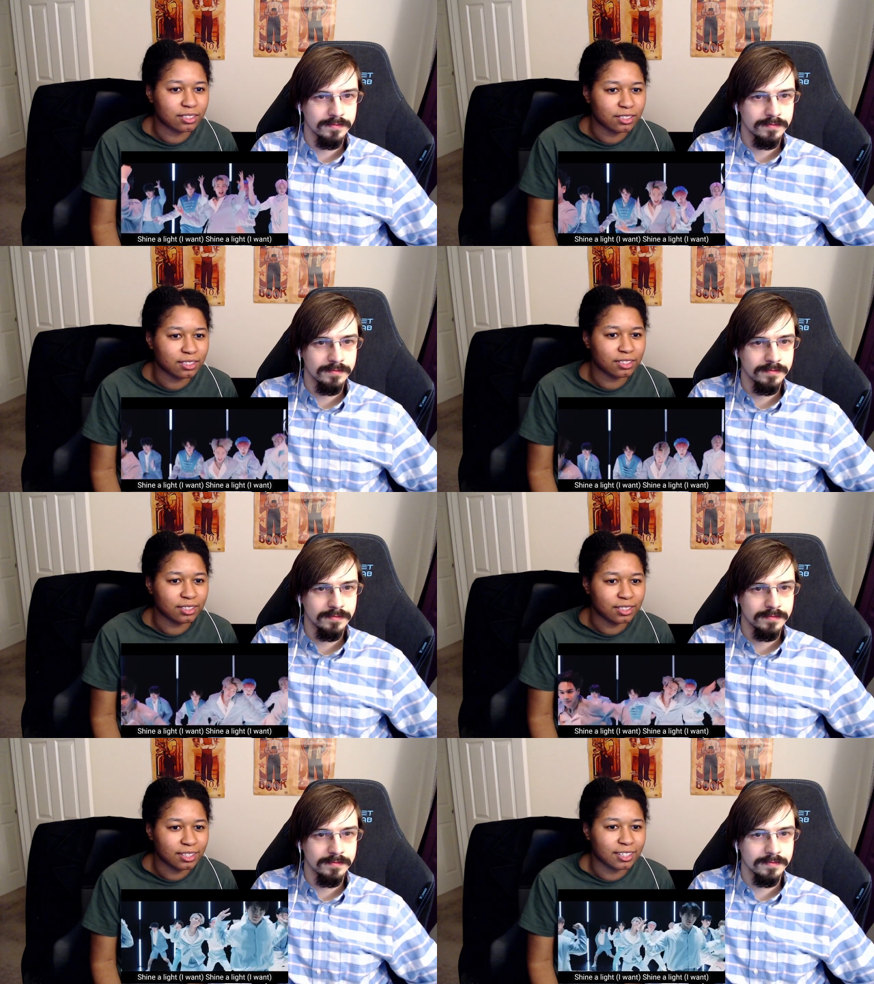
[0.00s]

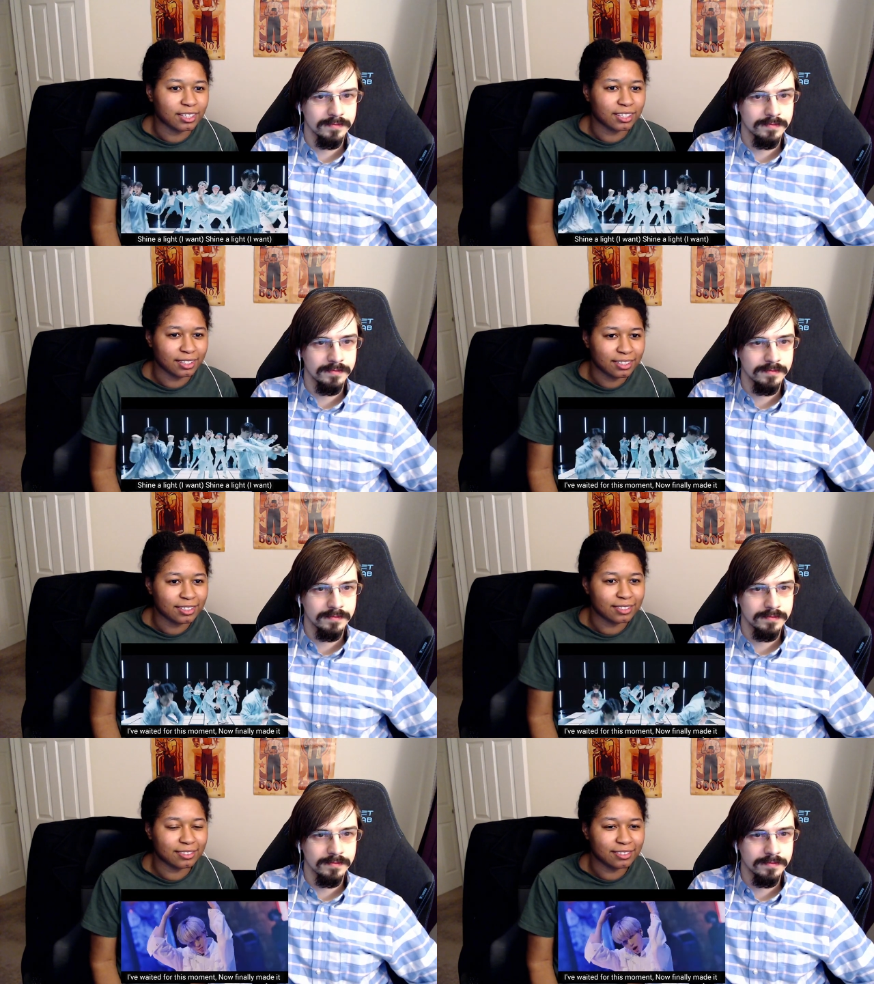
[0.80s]

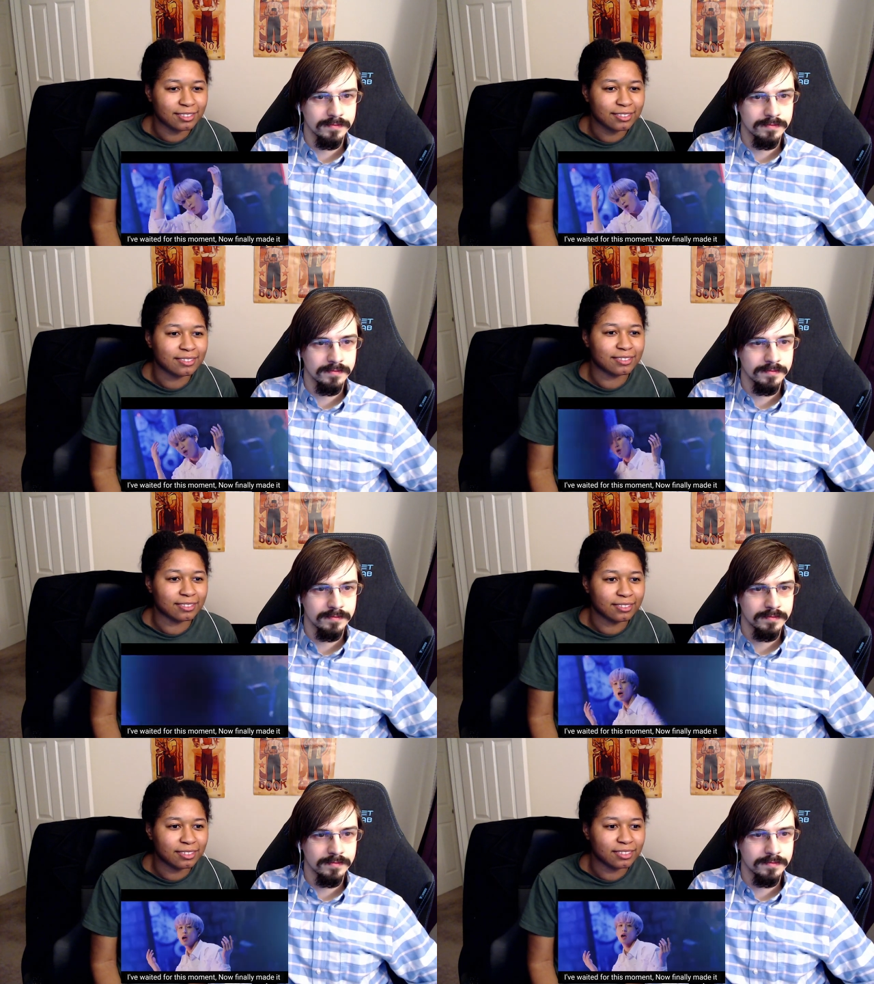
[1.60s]

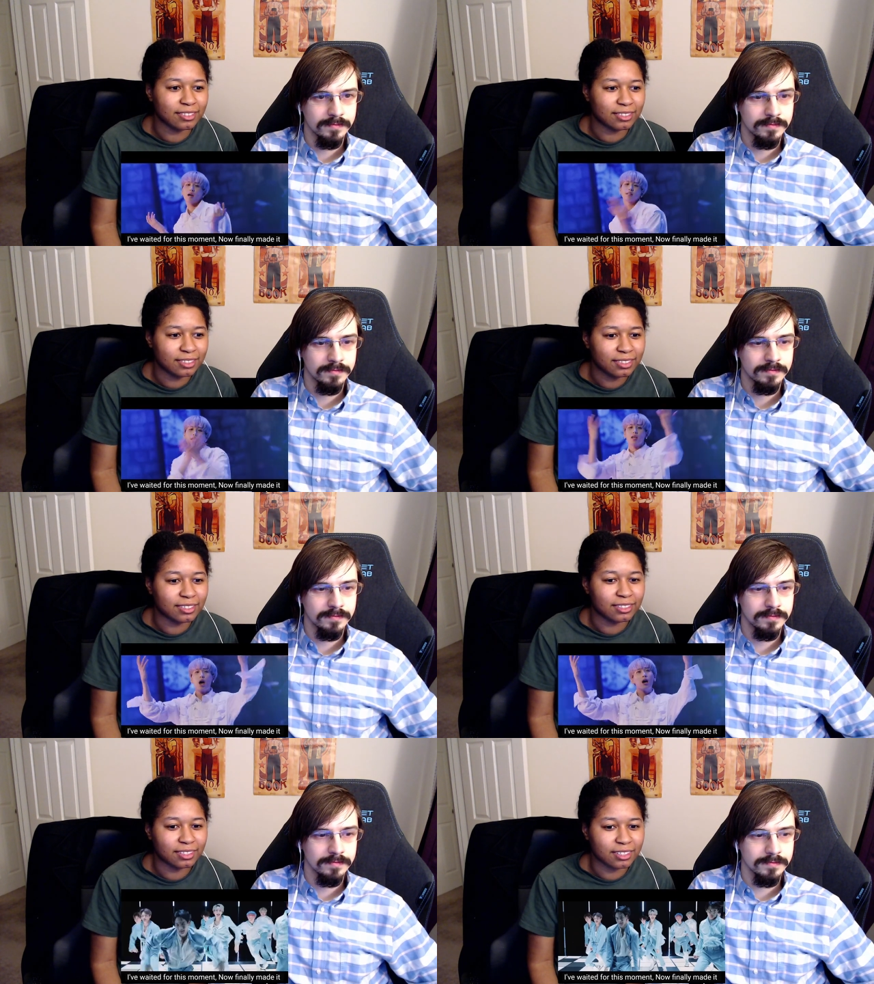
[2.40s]

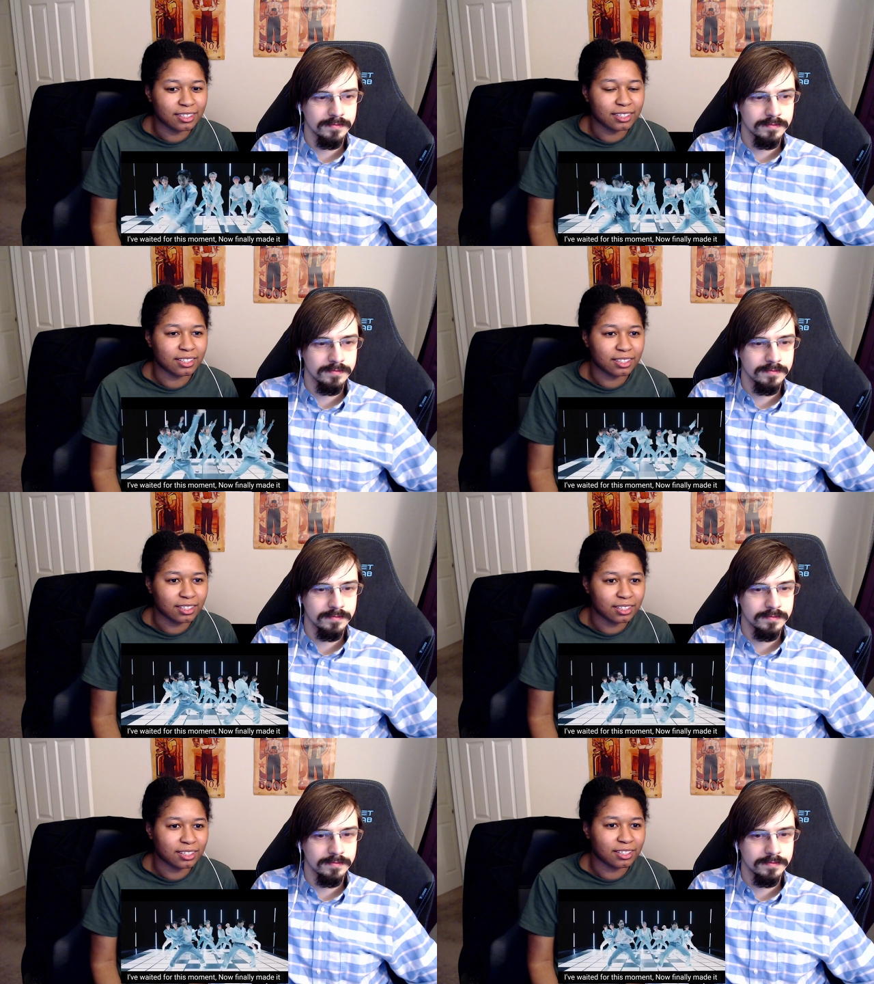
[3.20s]

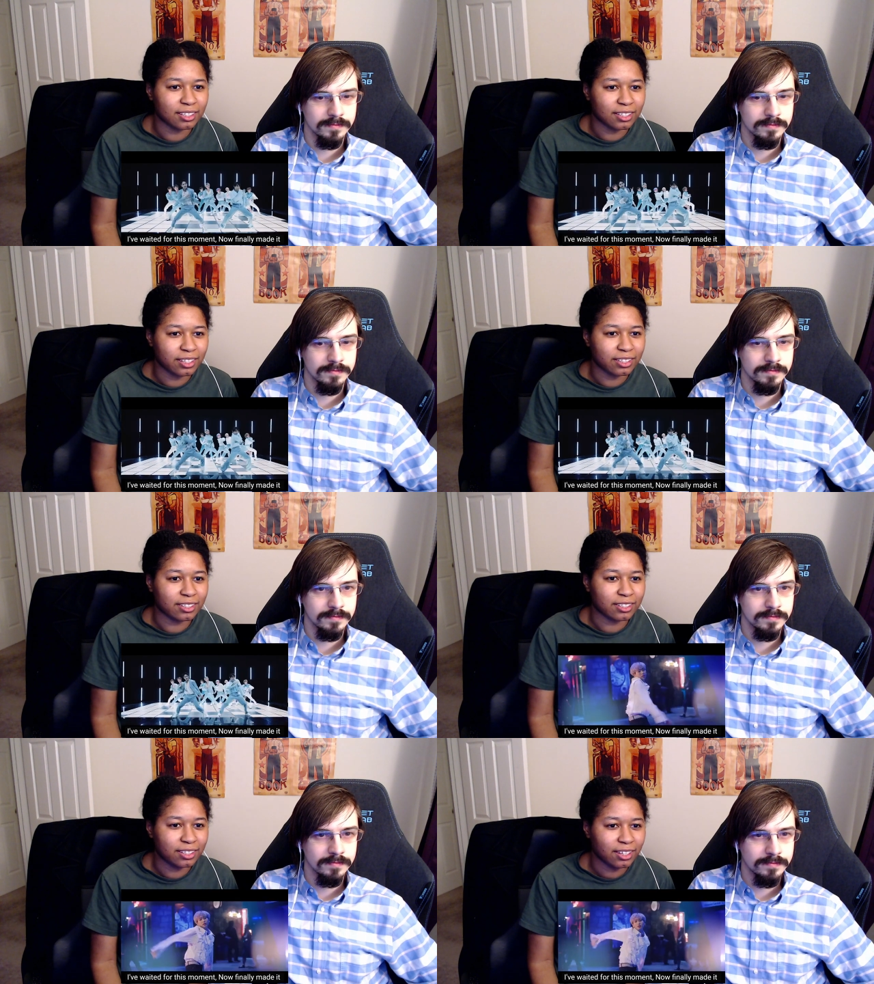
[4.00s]

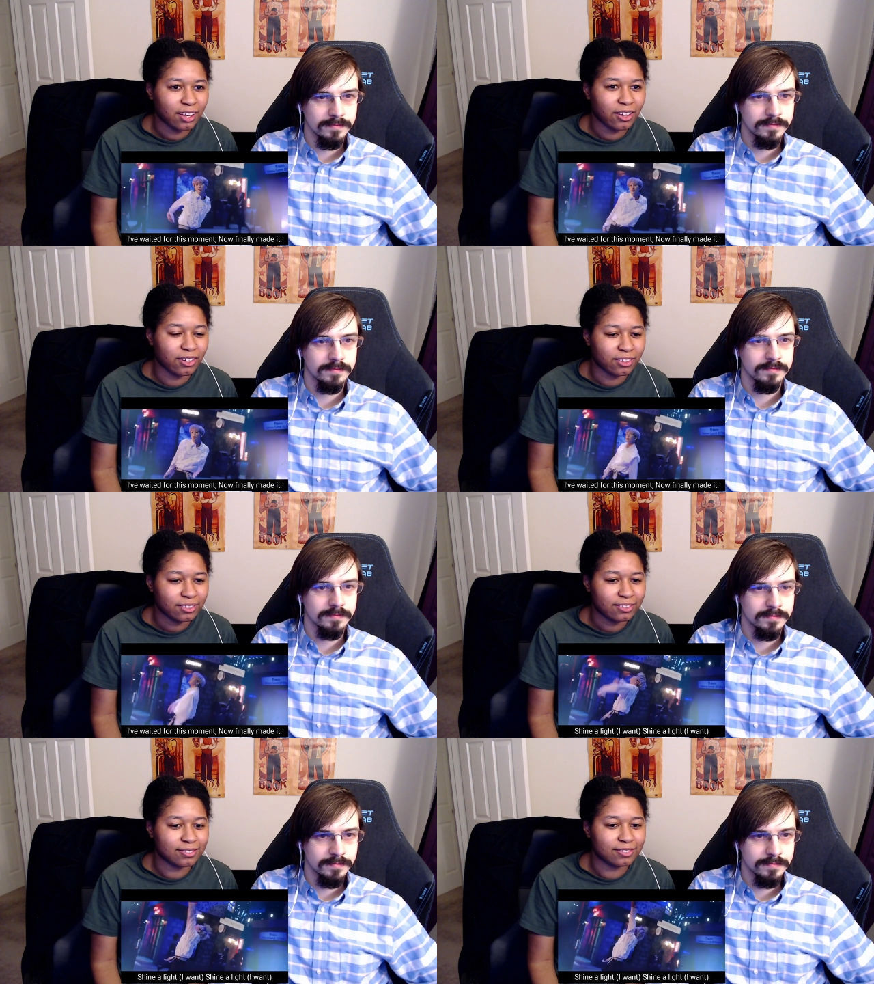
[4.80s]

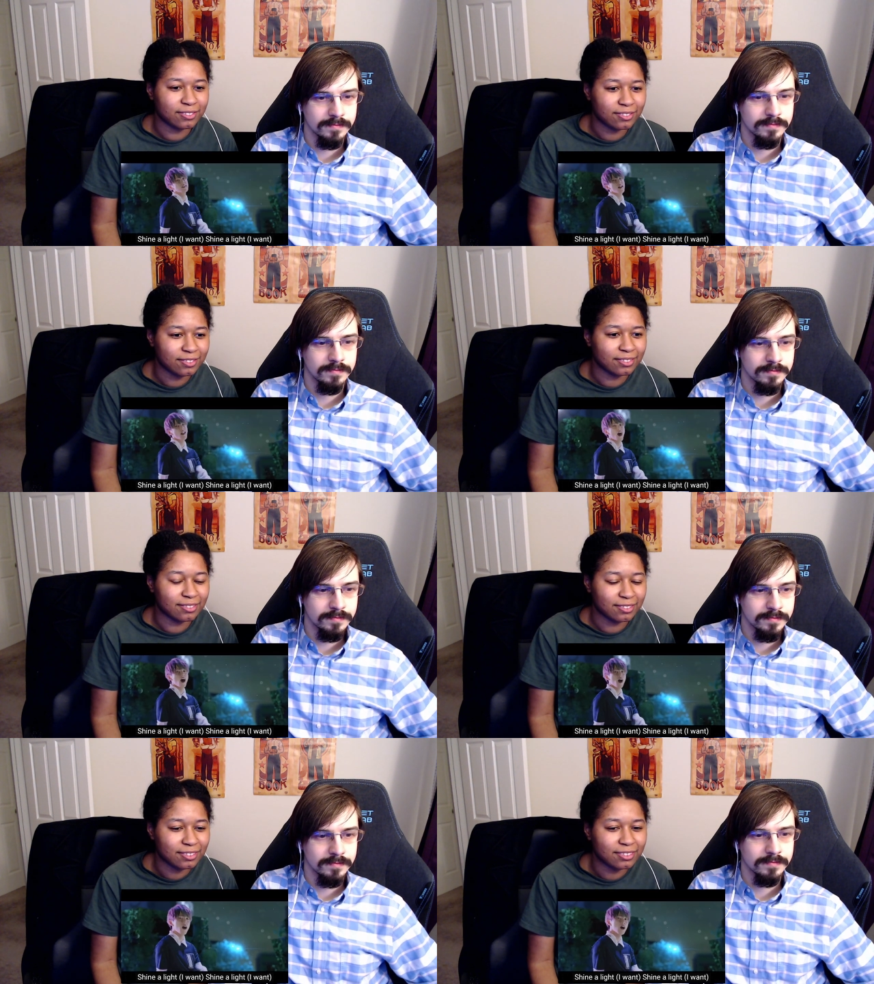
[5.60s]

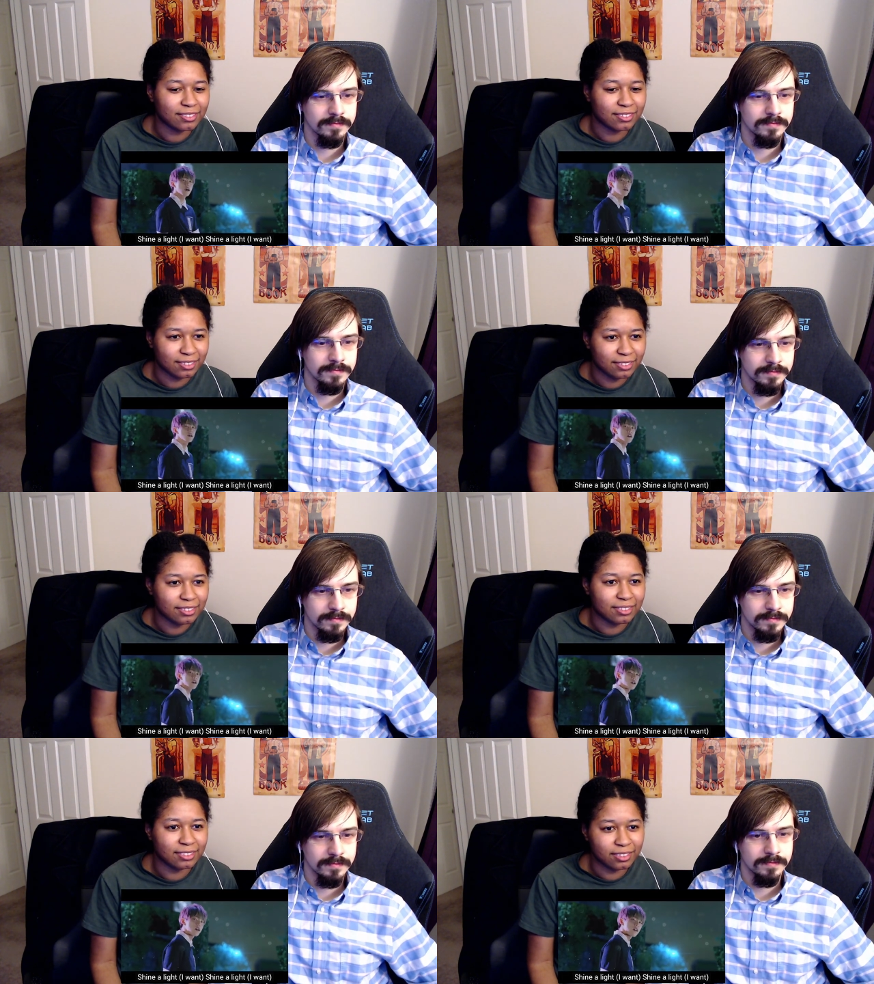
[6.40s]

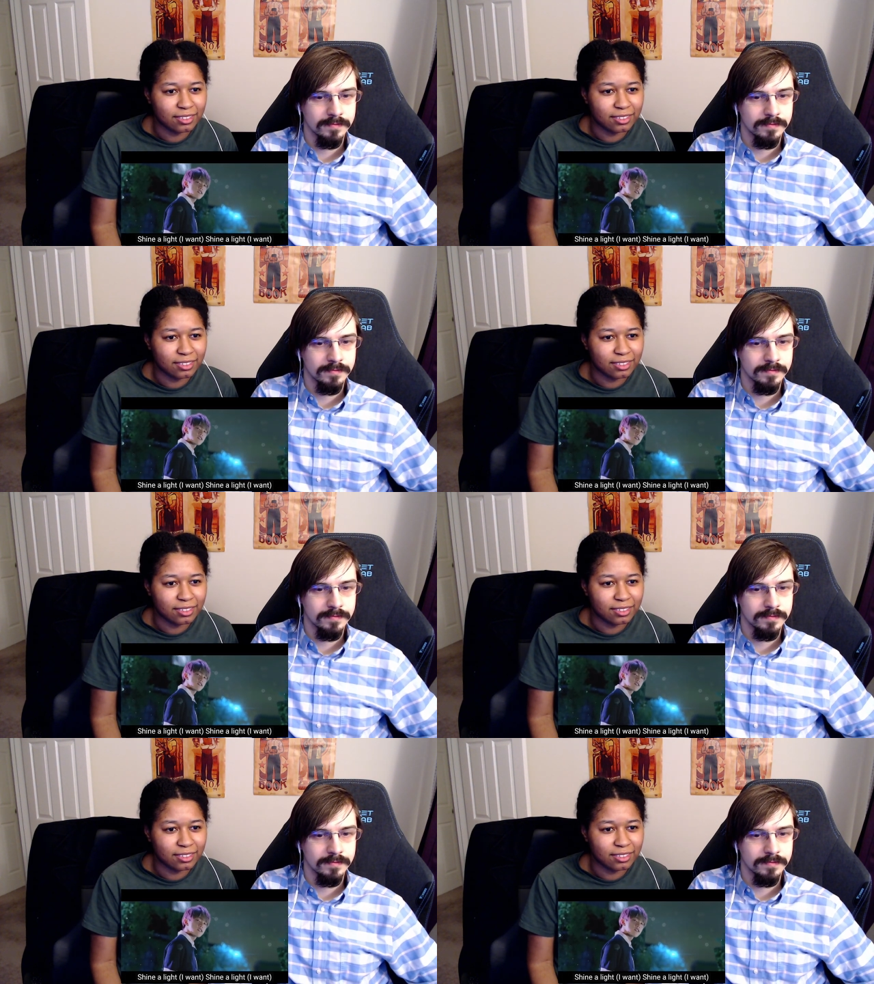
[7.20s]
(no one is talking)